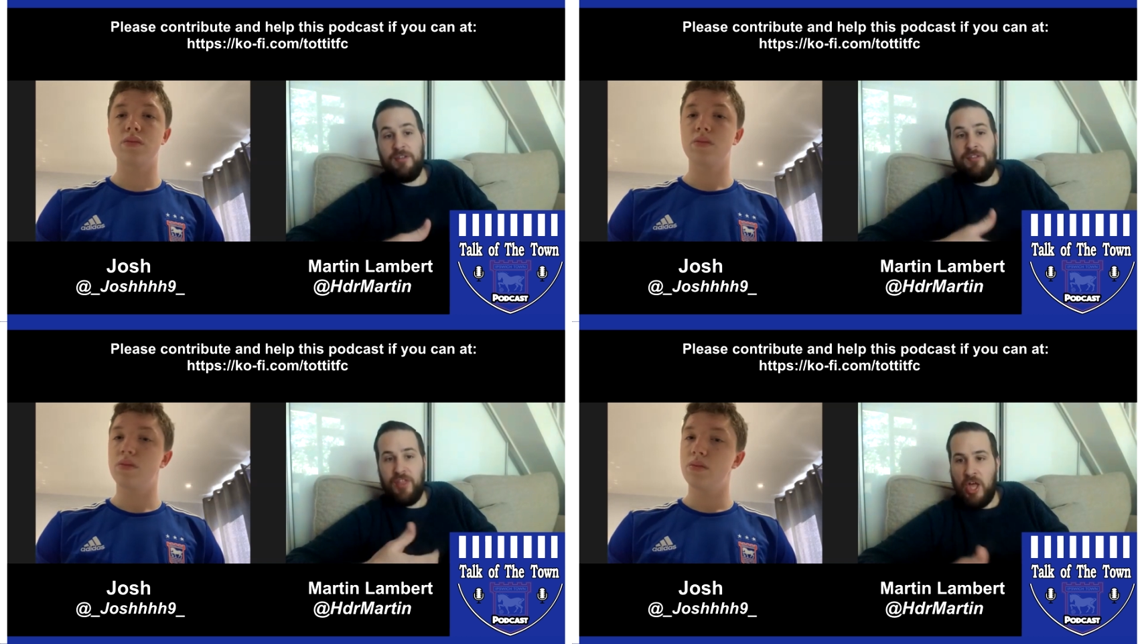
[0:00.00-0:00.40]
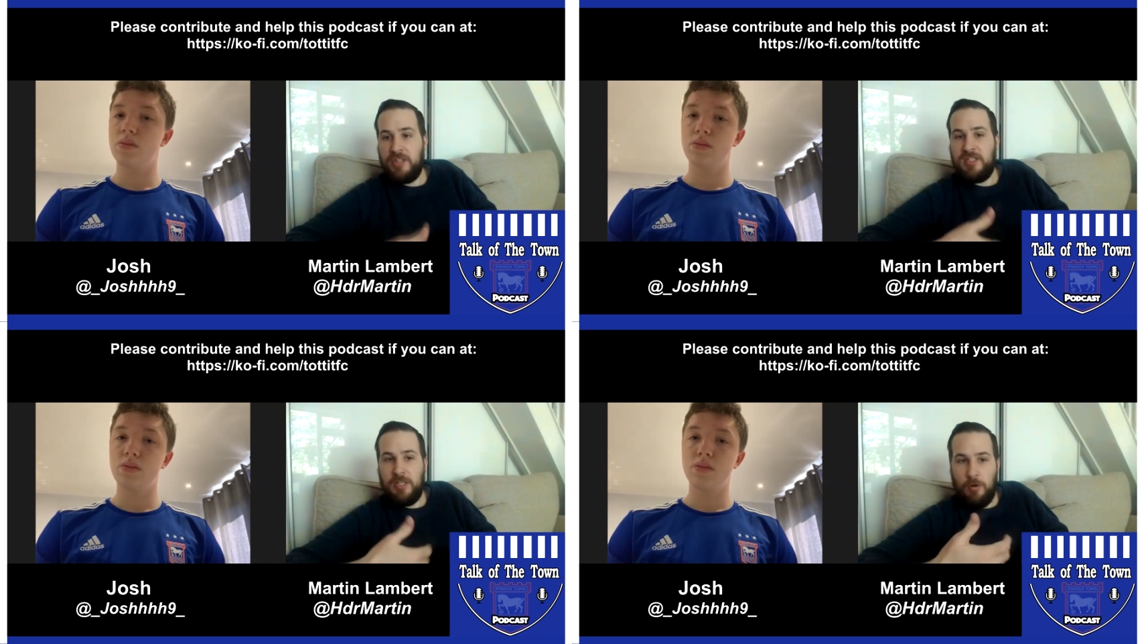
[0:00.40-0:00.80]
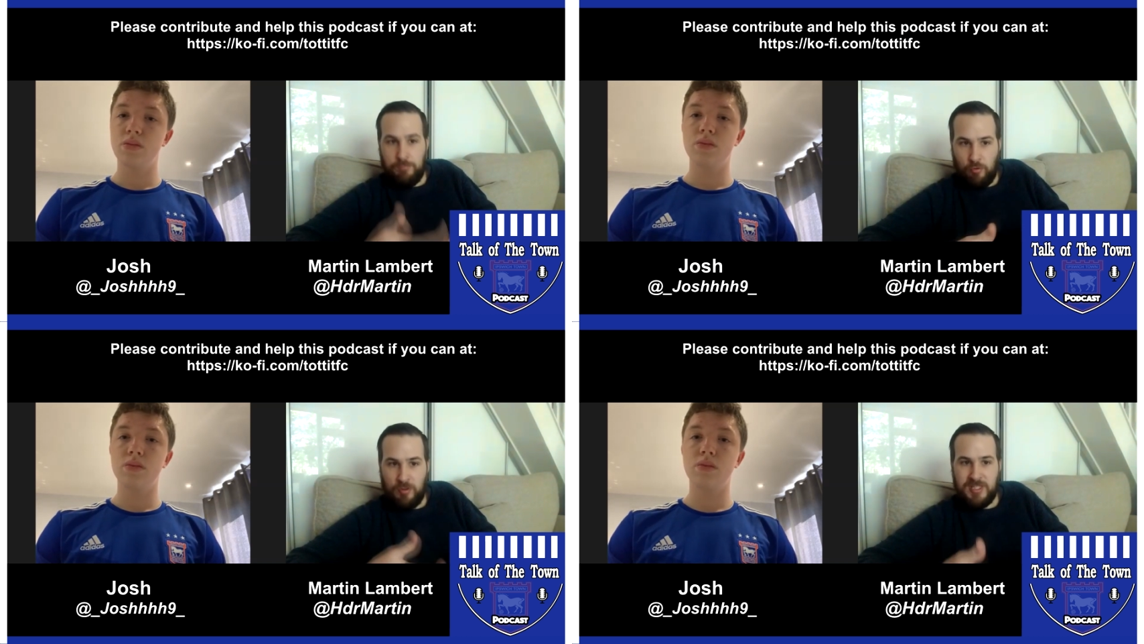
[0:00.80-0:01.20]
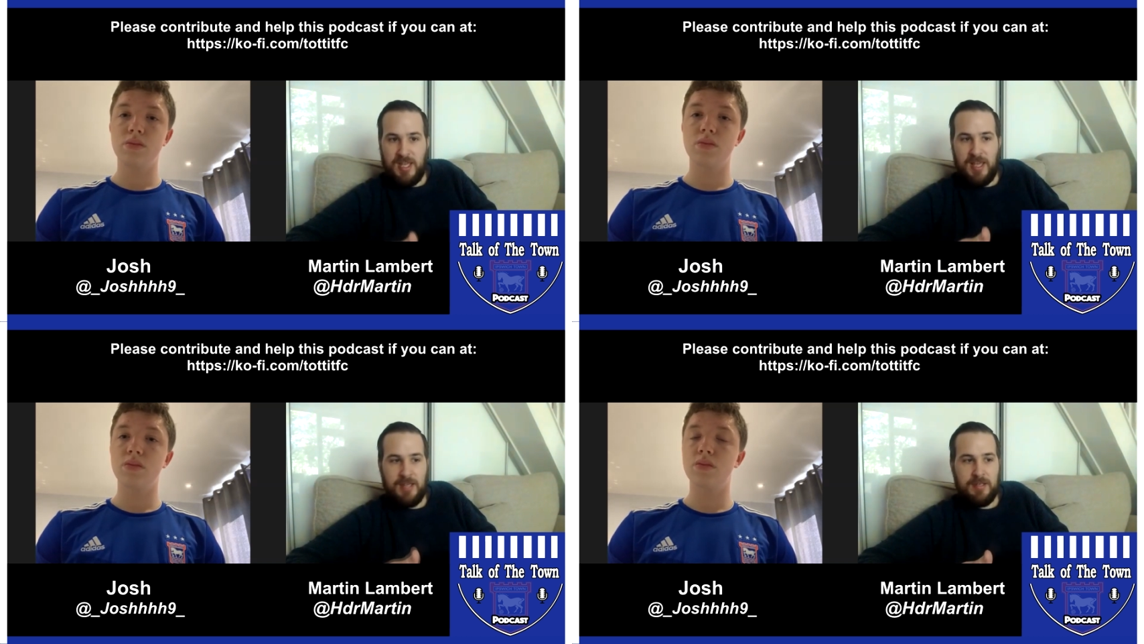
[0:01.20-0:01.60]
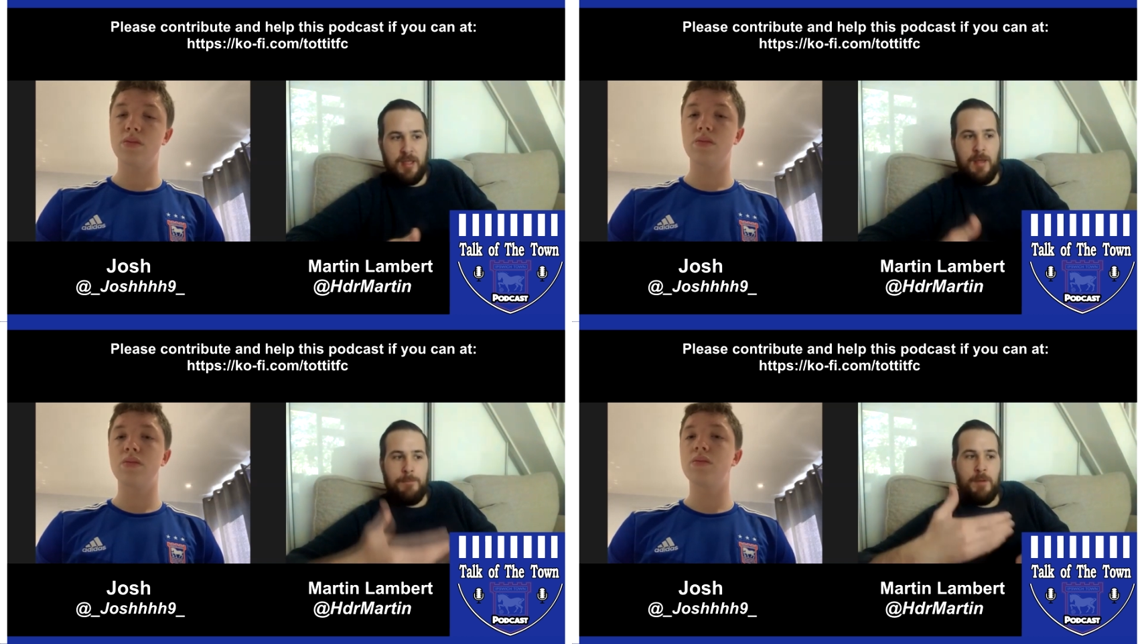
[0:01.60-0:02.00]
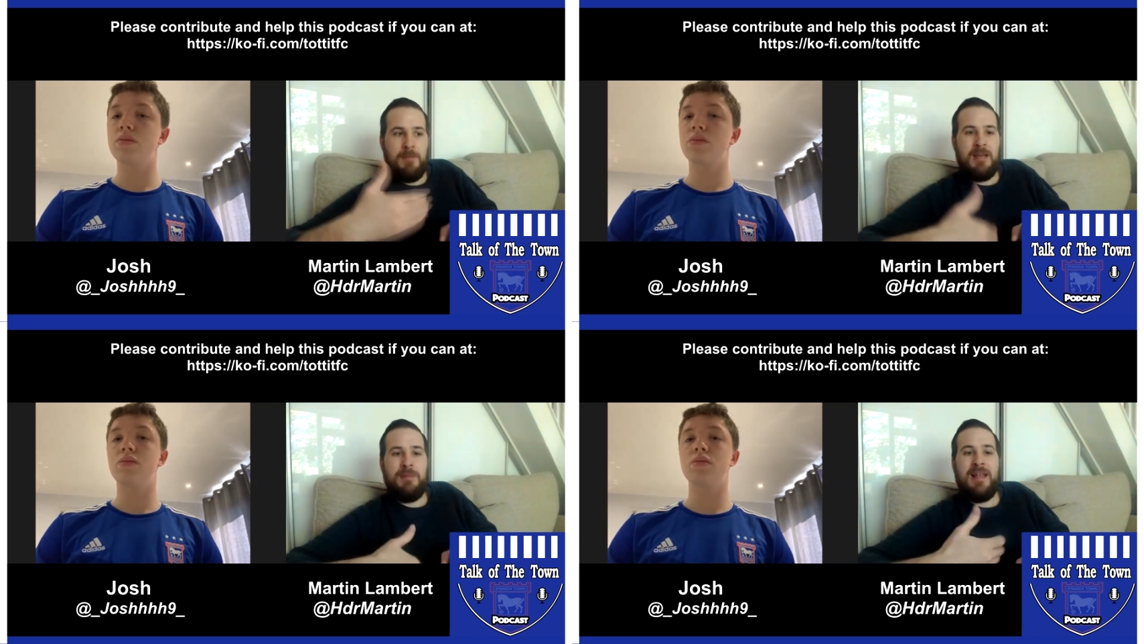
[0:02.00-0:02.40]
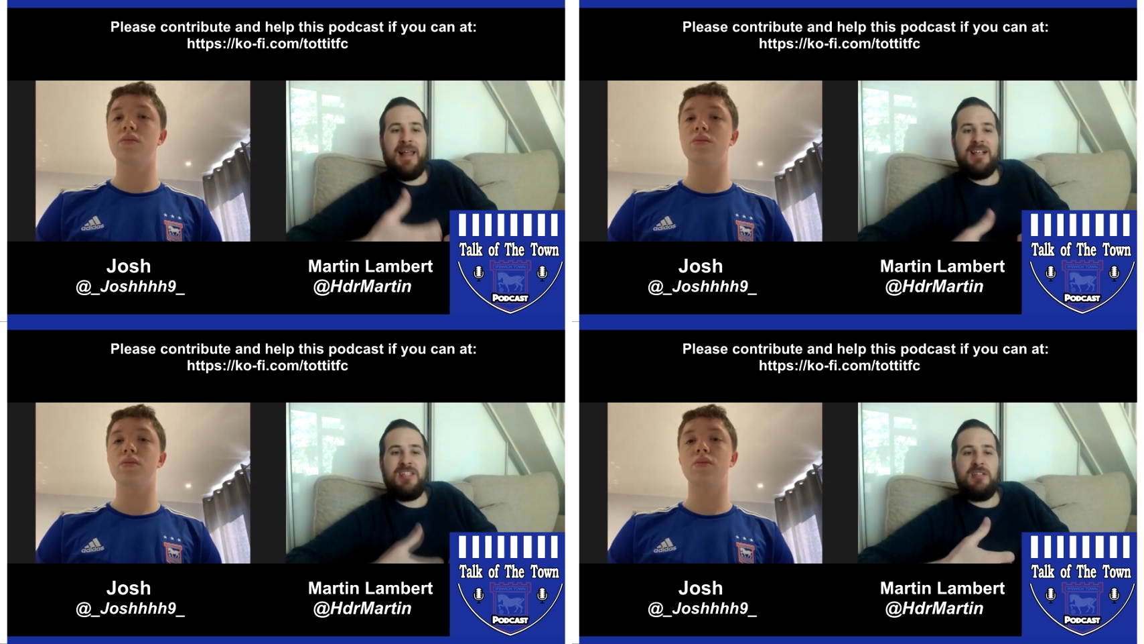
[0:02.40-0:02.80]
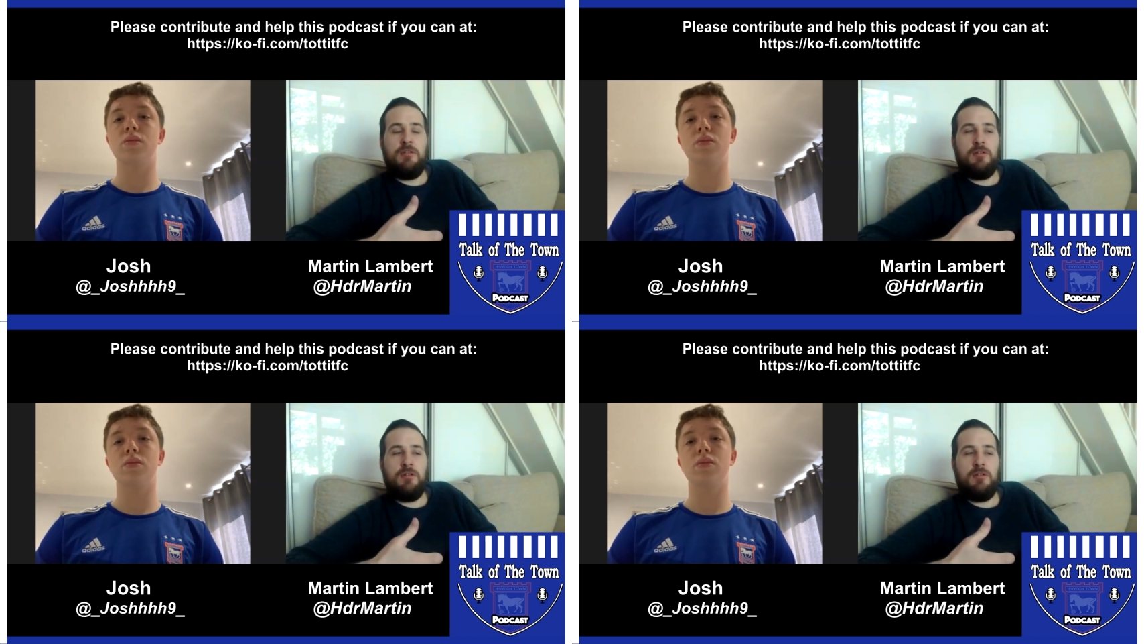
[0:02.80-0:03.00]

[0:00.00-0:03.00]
Speaker 1: and third still brought in, but maybe less